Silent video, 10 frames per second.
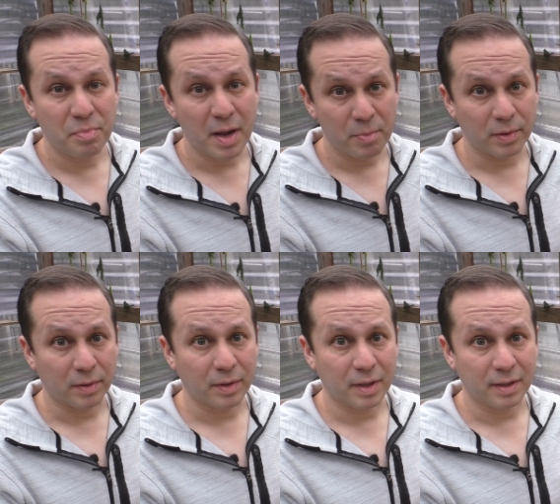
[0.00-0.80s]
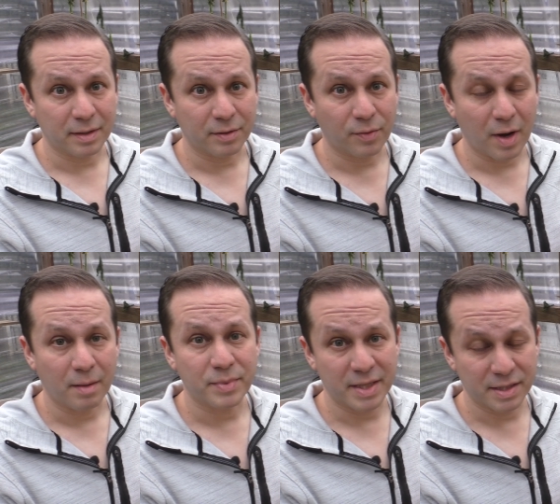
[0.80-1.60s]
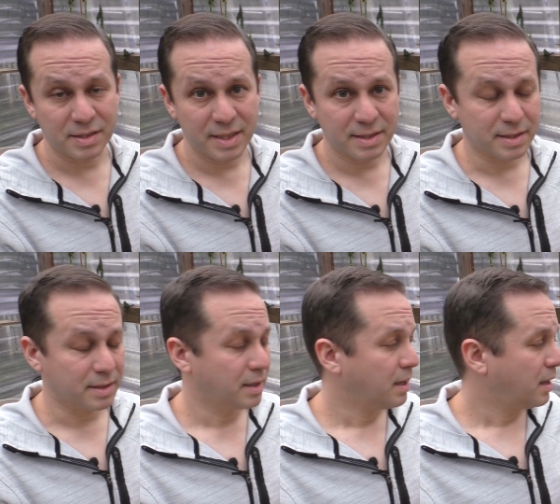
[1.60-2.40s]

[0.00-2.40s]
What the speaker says: pepper crop in the season.